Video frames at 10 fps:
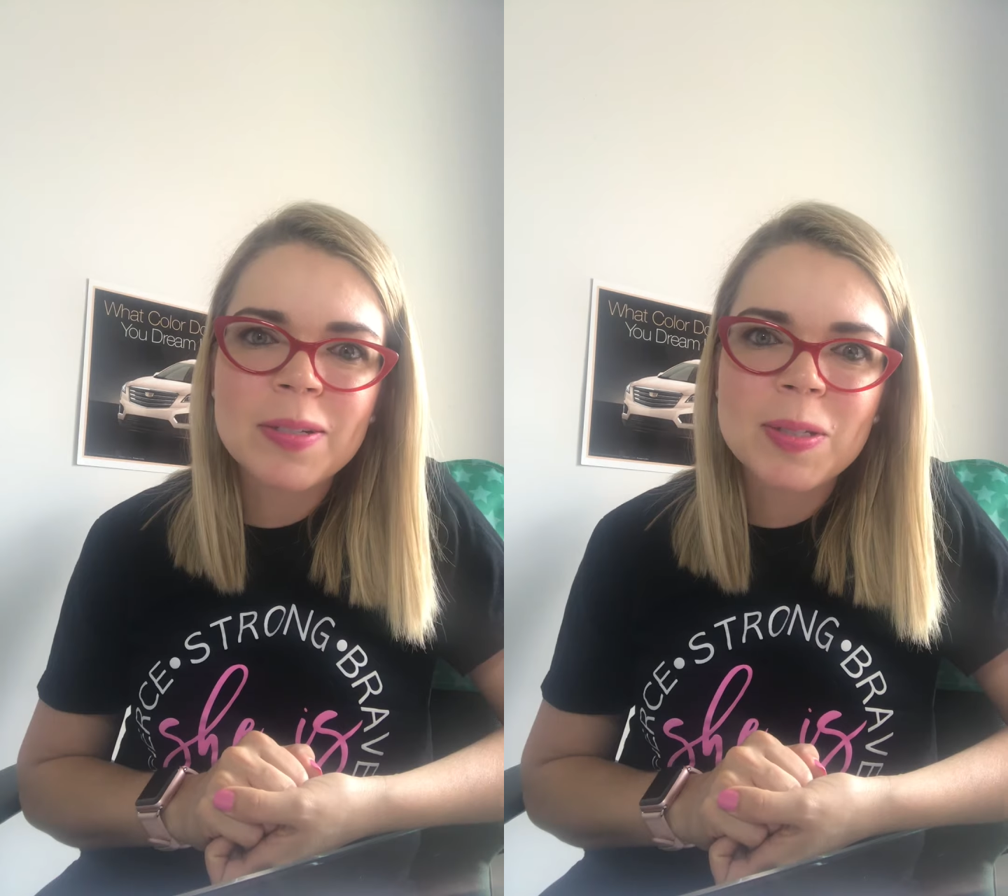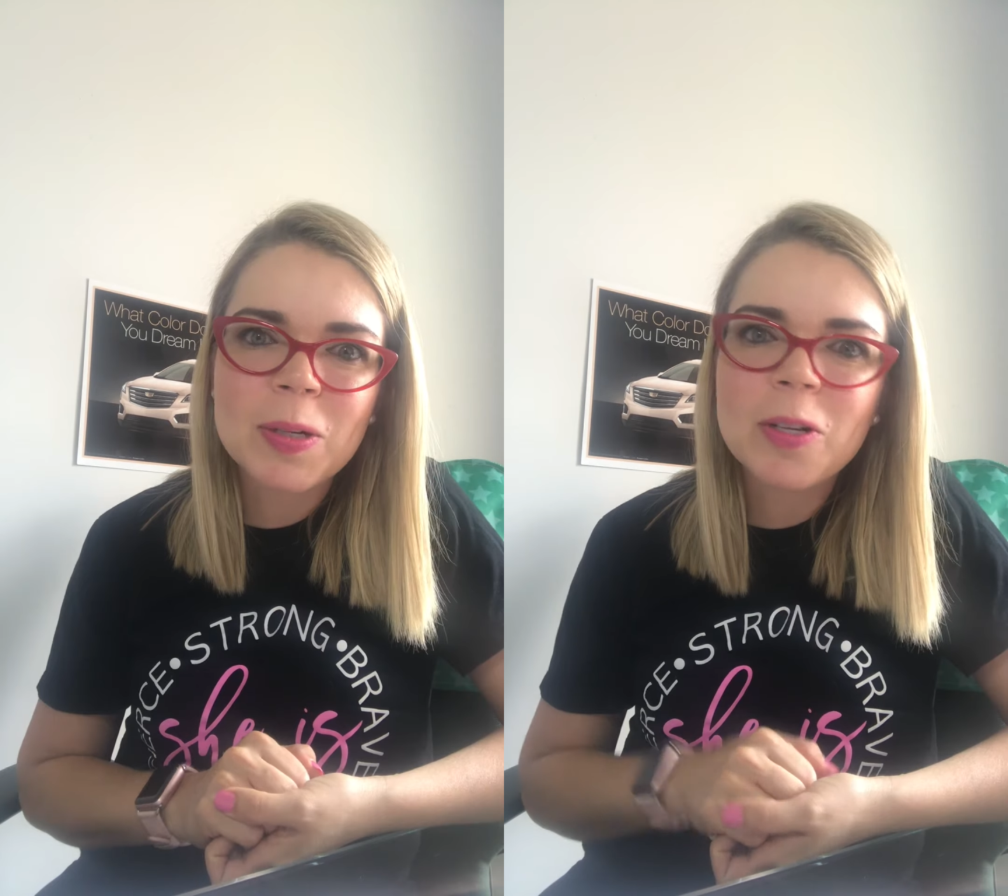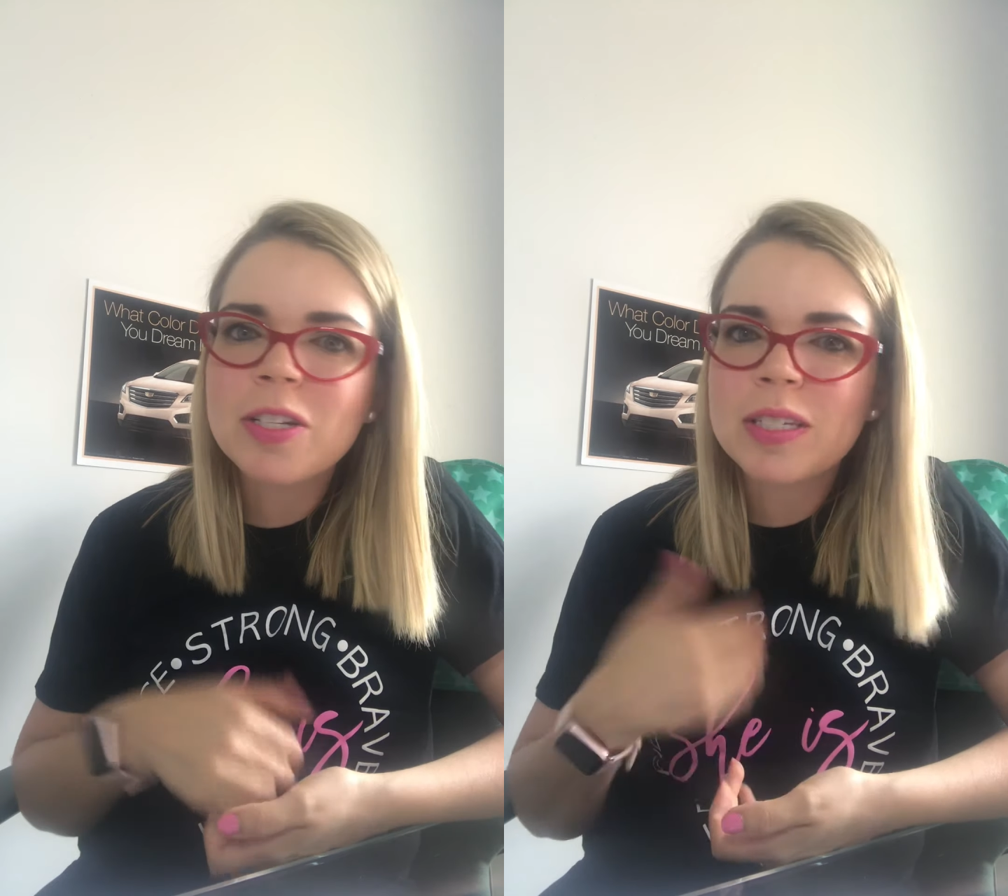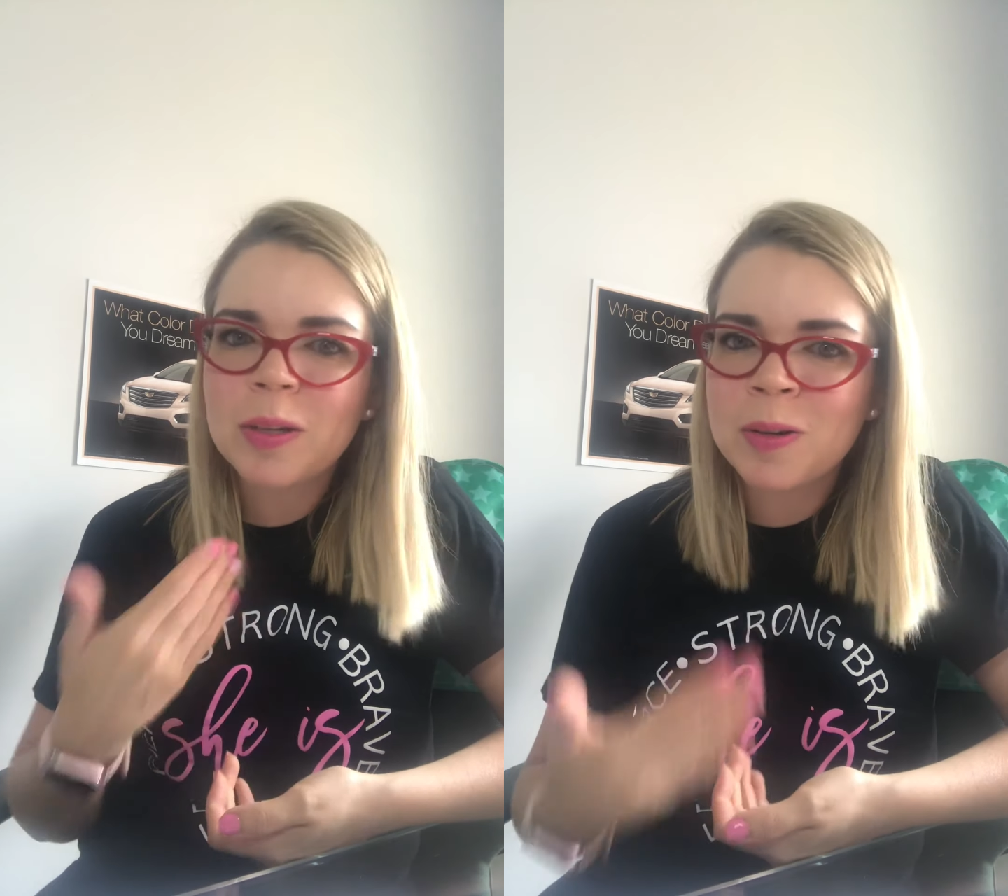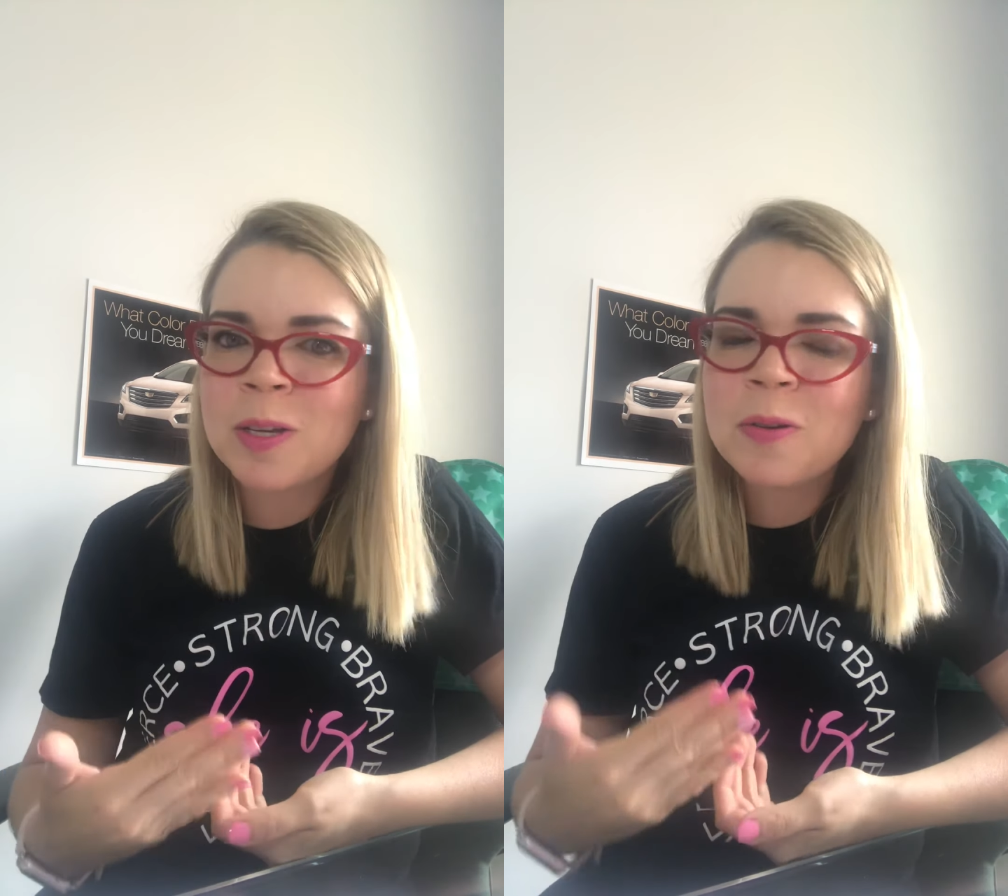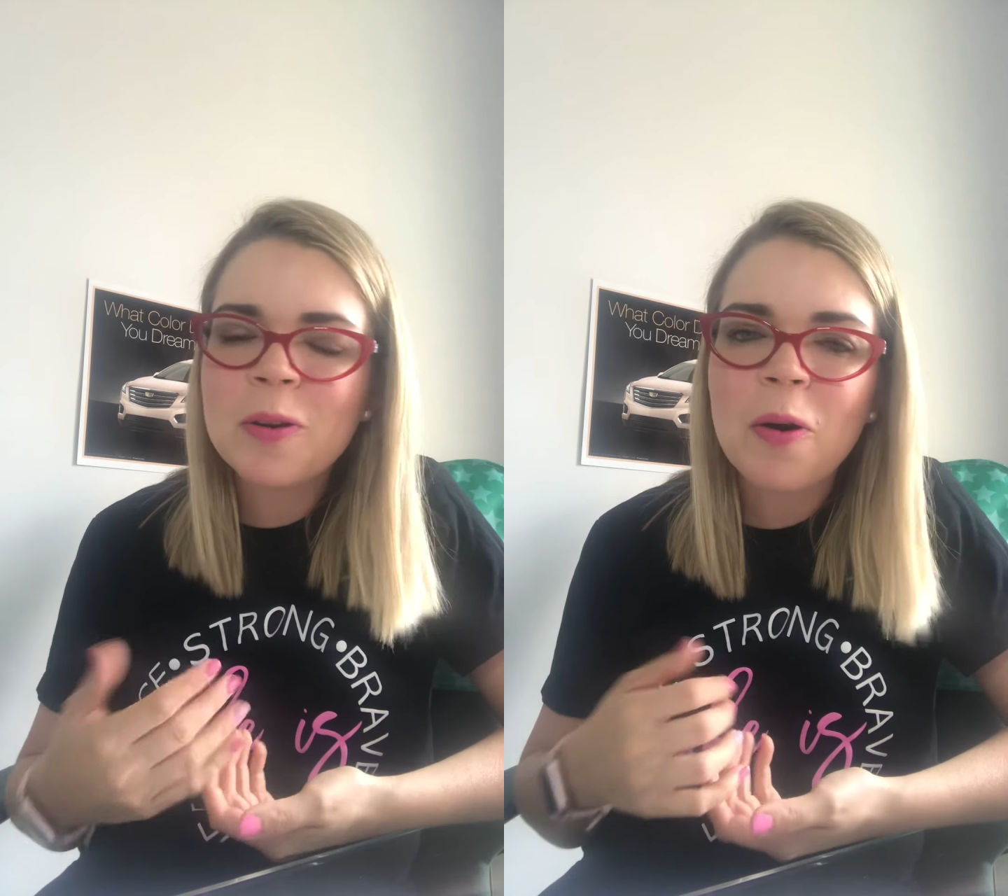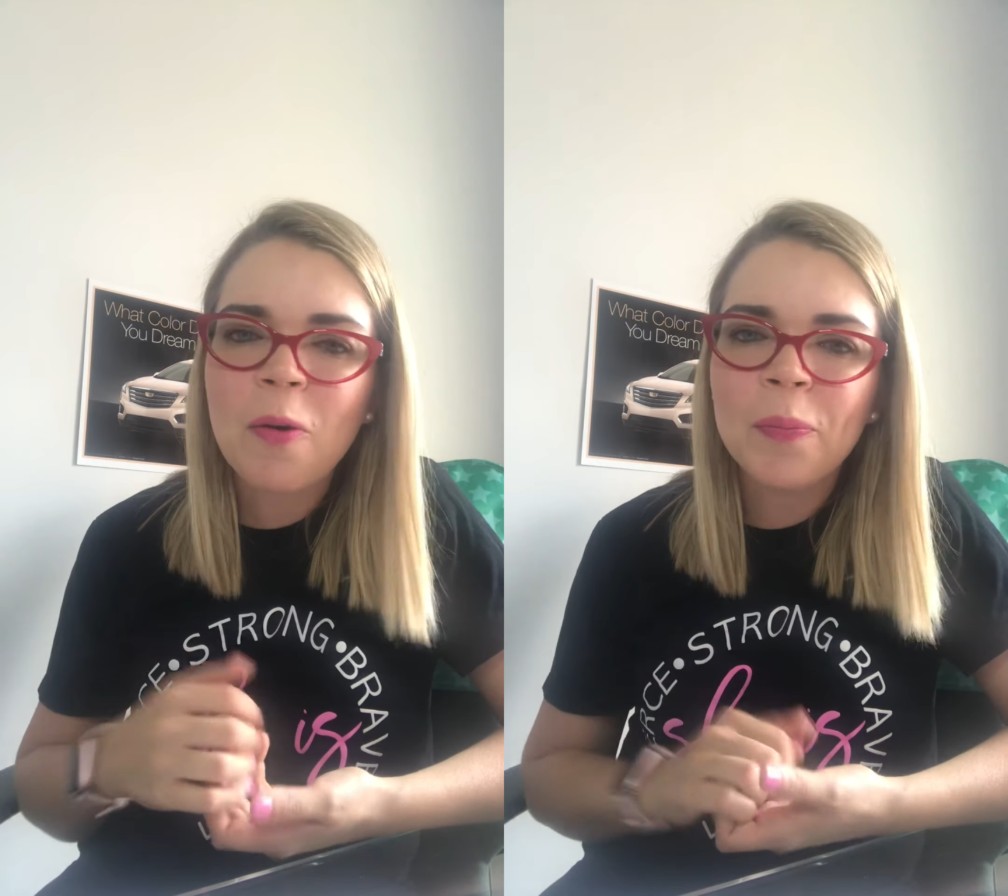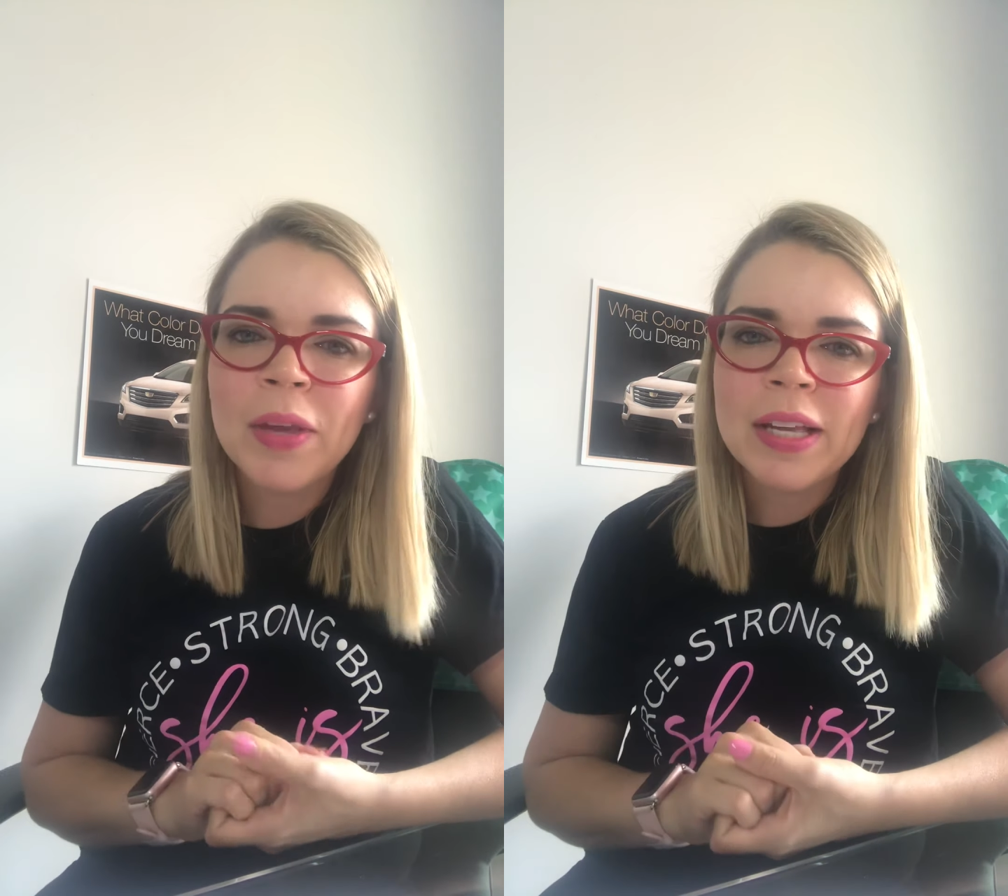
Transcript: or skirt, so you know